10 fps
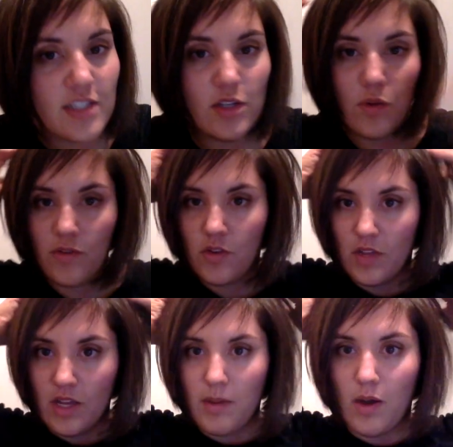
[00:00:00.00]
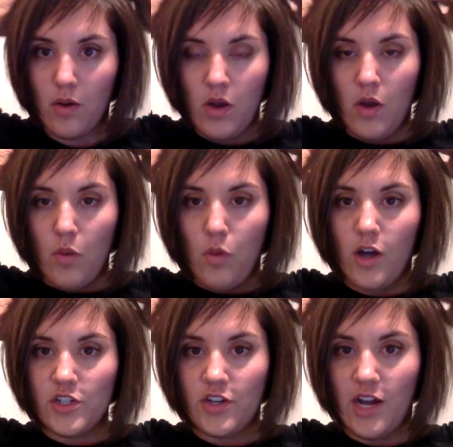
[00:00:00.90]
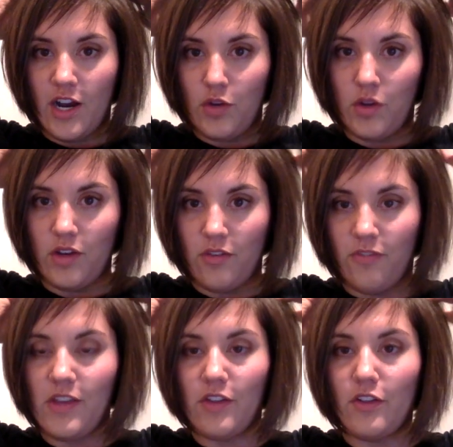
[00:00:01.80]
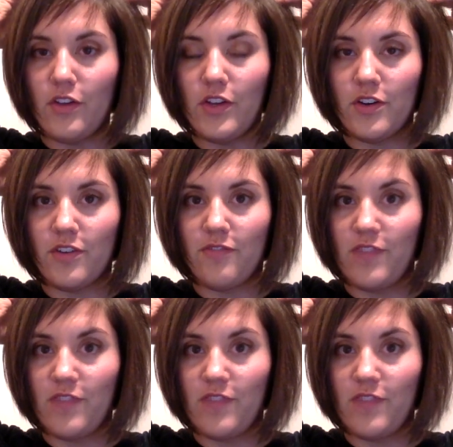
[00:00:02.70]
So if you think about washing your hair and you can feel your